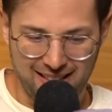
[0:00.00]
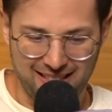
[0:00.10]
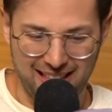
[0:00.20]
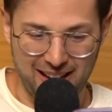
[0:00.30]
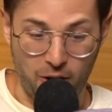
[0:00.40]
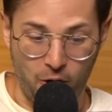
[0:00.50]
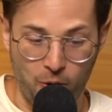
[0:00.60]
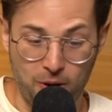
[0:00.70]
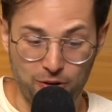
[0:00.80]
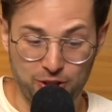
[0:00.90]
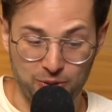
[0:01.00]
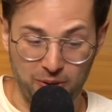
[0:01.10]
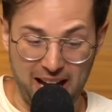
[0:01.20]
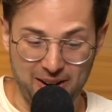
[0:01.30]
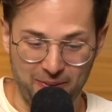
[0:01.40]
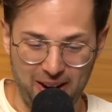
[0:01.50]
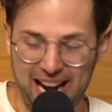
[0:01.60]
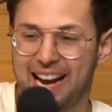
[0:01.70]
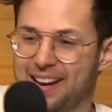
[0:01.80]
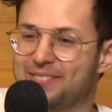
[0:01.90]
Then almost right away,
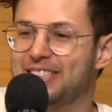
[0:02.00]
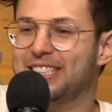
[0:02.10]
I have